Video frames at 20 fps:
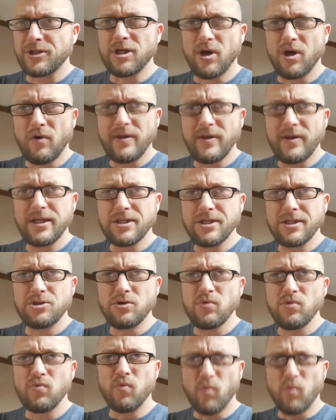going
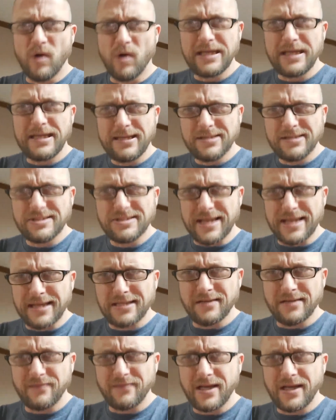into what is
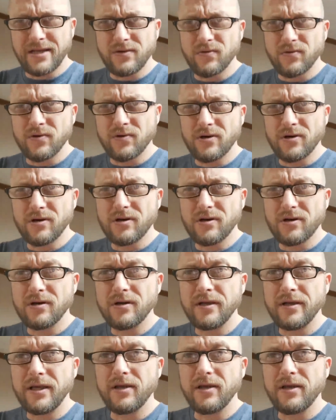that divine order
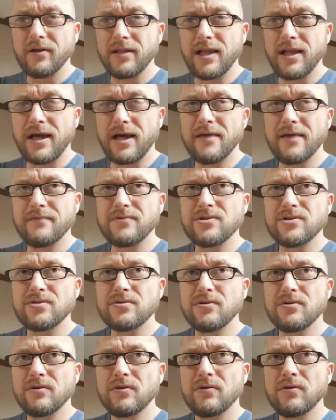in our
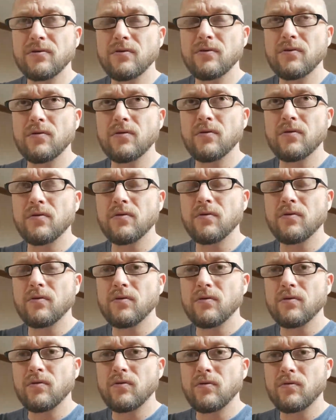lives.
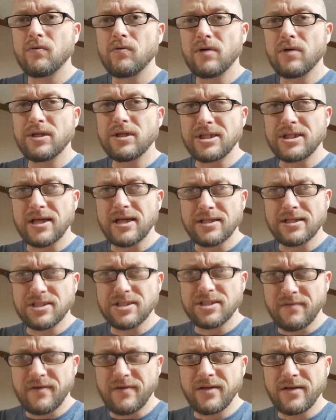What is God's
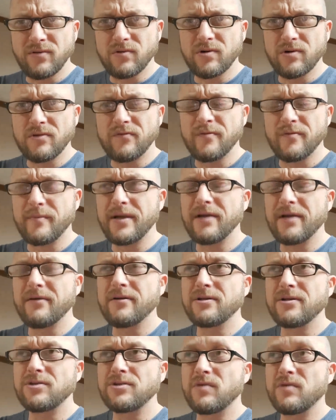divine order for
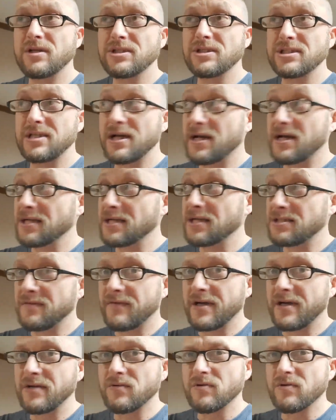marriage? What is God's
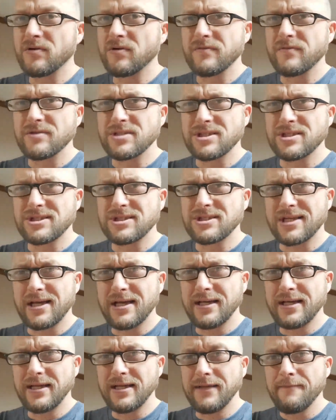divine order for
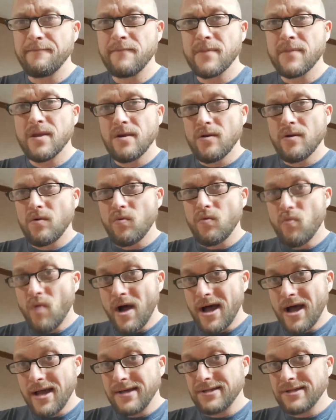society?
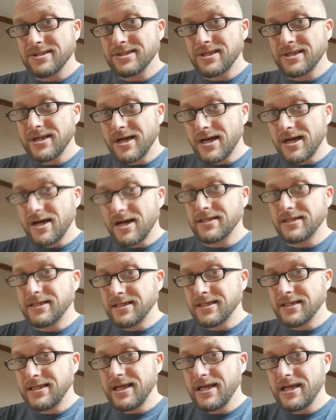Why does God
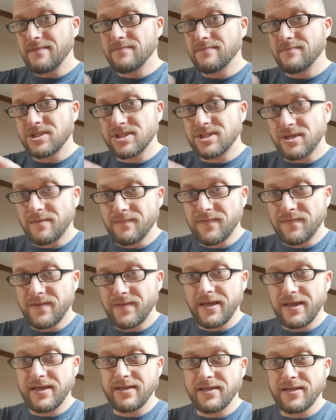condemn some
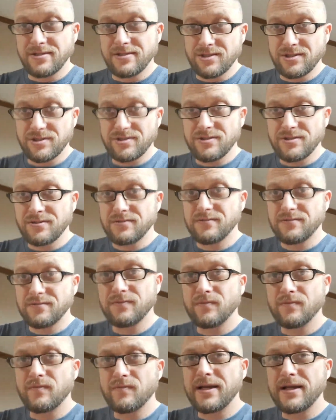things,
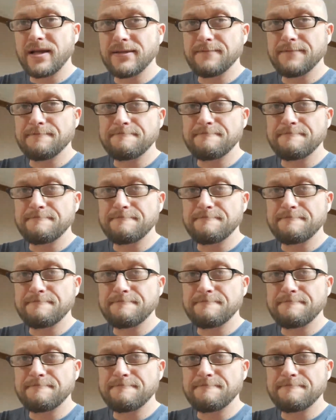right?